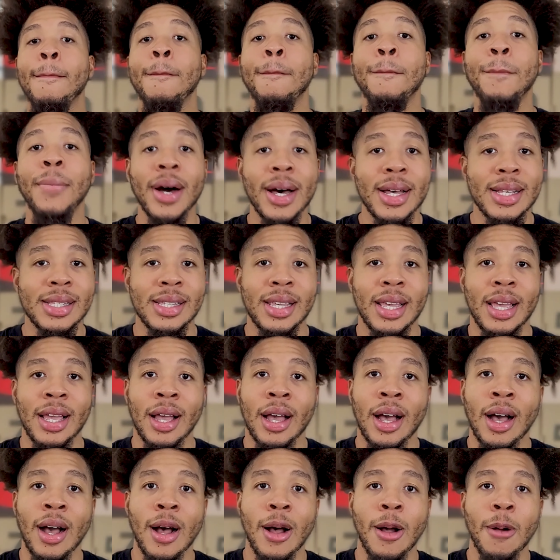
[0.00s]
buzzing.
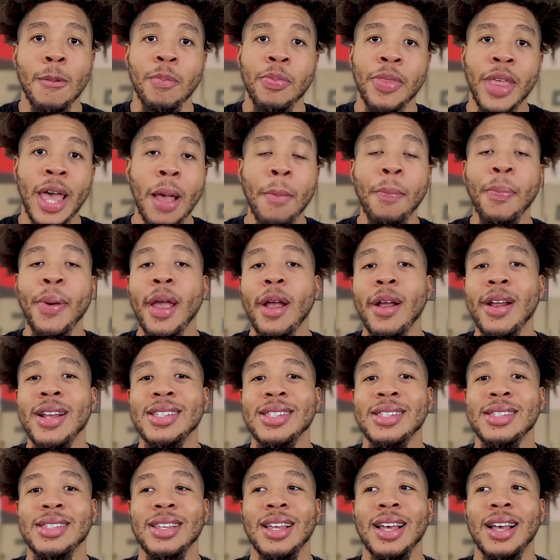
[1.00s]
That pair
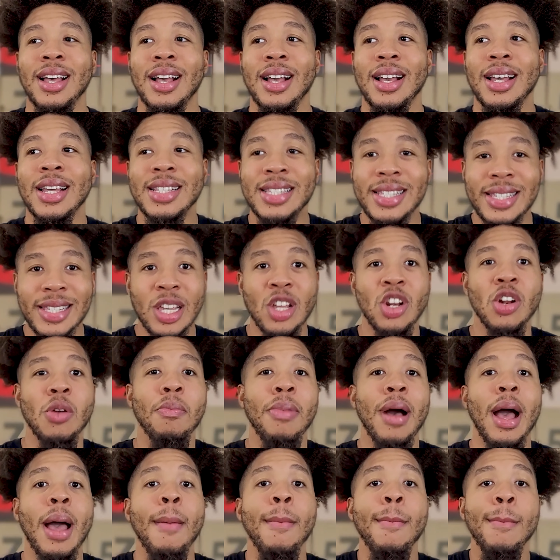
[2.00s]
is considered
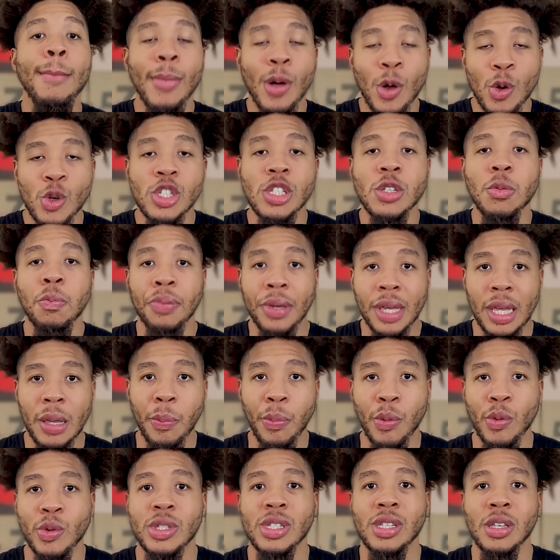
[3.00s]
by most
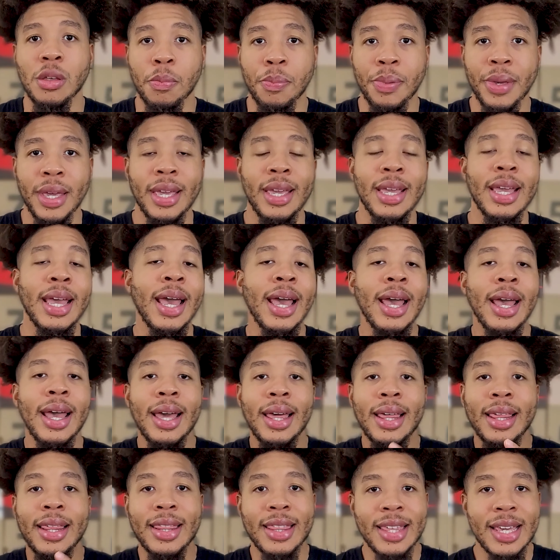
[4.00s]
people to be
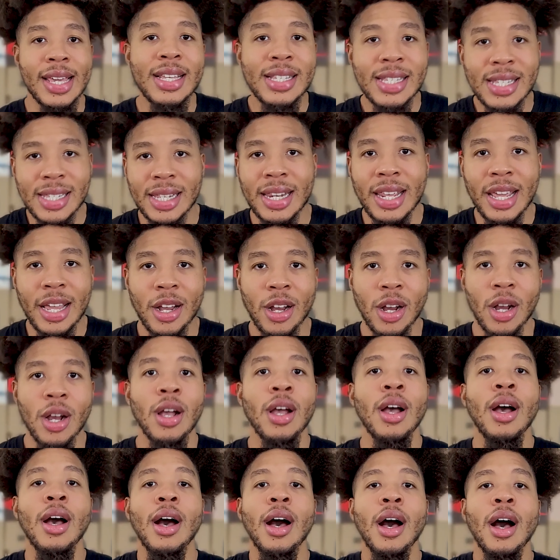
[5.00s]
the
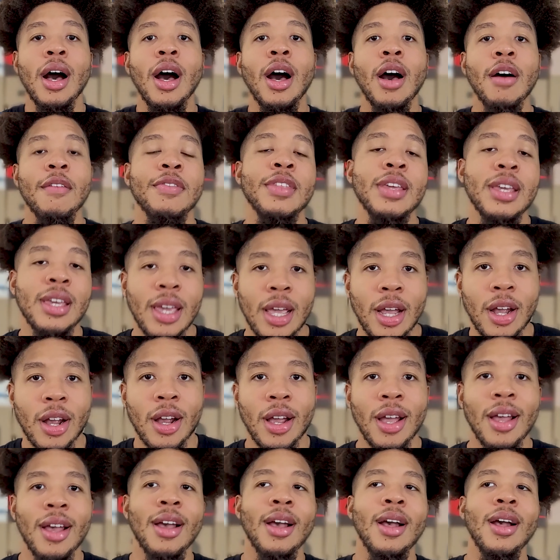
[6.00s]
sneaker of the
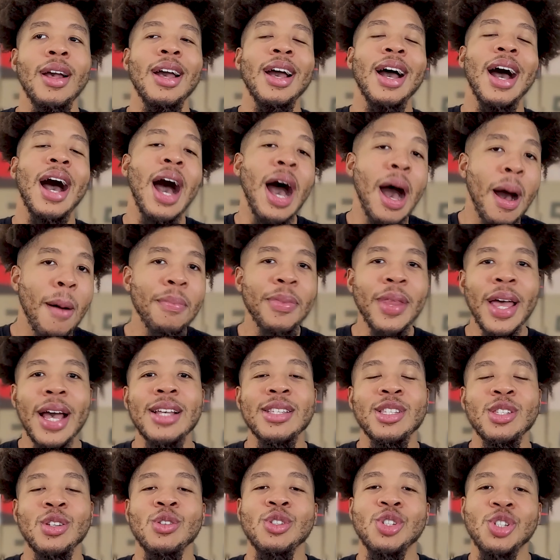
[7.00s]
year. I'm
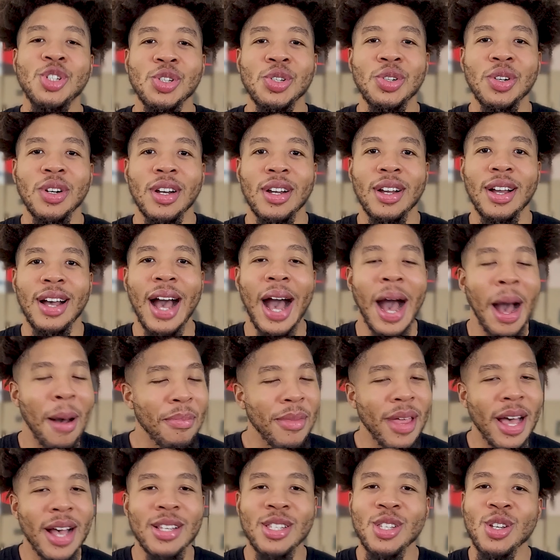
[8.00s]
not so sure.
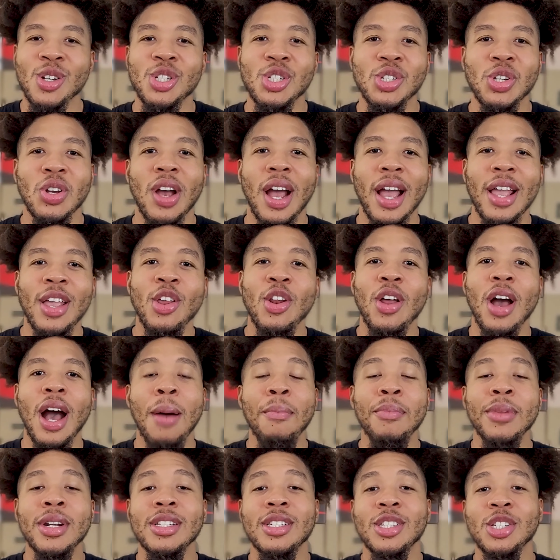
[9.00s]
You know,
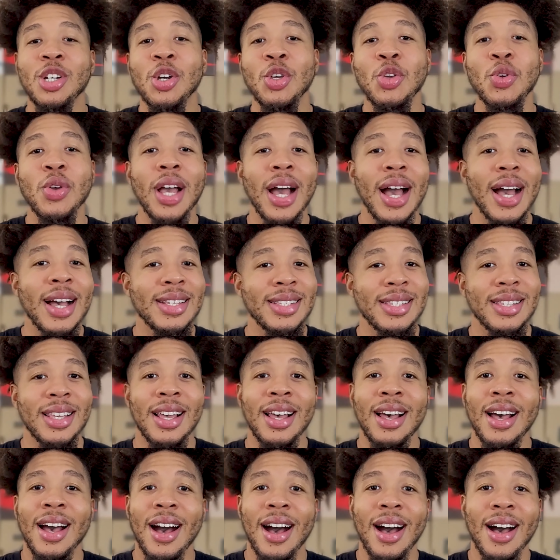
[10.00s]
I'm gonna show you guys
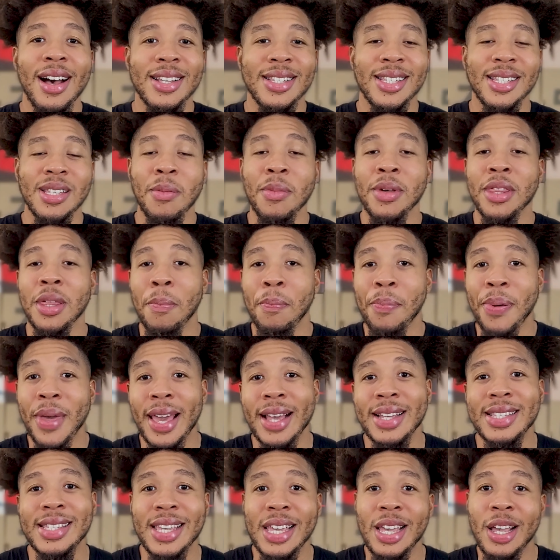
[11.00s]
some of the
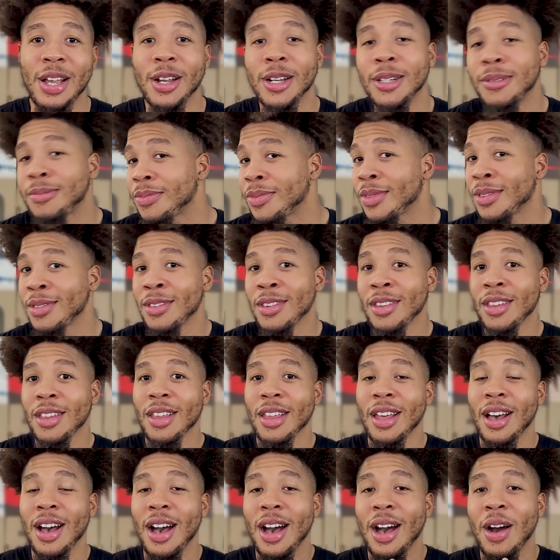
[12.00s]
picks here.
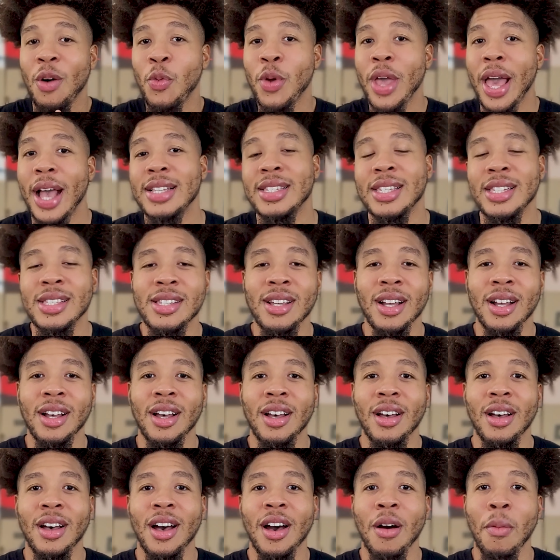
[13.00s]
We actually took
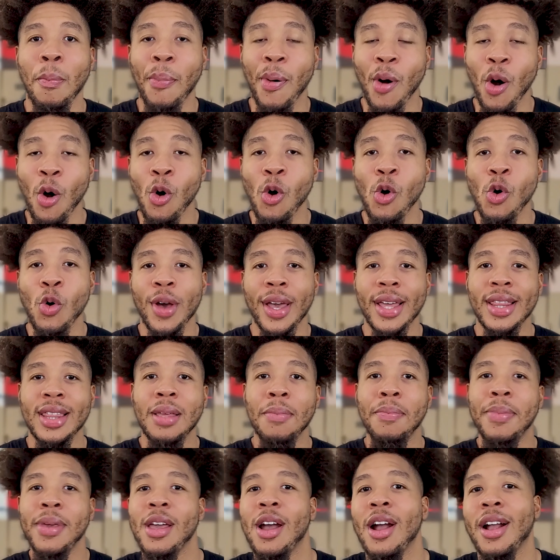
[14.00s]
a poll in the
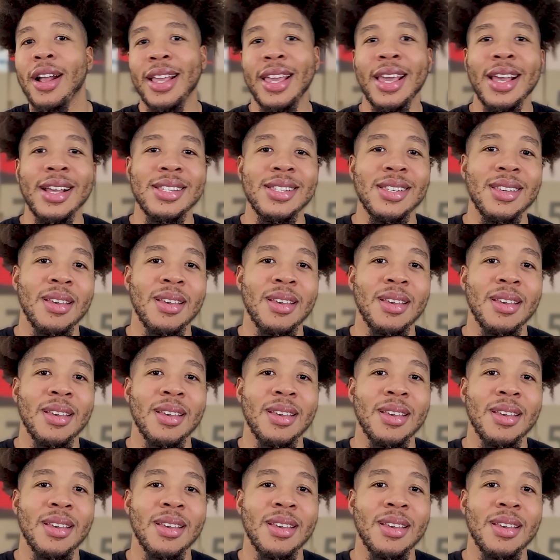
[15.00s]
BR Kicks